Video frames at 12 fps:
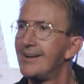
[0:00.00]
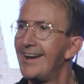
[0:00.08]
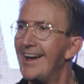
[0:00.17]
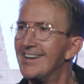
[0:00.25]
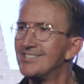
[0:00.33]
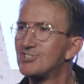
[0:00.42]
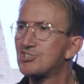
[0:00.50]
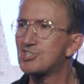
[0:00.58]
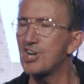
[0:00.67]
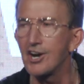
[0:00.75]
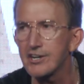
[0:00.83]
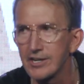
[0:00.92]
and
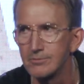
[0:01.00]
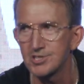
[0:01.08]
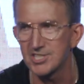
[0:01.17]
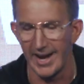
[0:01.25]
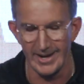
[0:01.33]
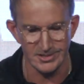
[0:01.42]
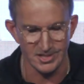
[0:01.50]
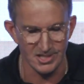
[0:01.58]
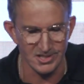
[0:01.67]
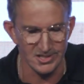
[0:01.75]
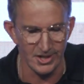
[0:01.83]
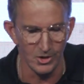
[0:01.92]

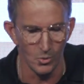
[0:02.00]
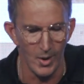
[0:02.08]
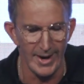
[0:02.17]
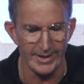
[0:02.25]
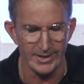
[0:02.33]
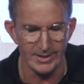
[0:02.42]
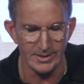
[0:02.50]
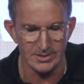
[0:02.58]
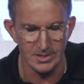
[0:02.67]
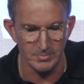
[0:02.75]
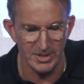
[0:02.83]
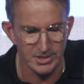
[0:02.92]
circumstances that are waiting
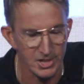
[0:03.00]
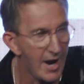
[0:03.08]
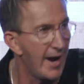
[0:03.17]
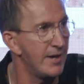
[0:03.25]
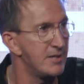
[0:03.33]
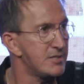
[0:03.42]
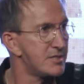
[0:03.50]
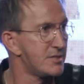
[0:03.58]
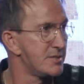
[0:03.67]
to be changed.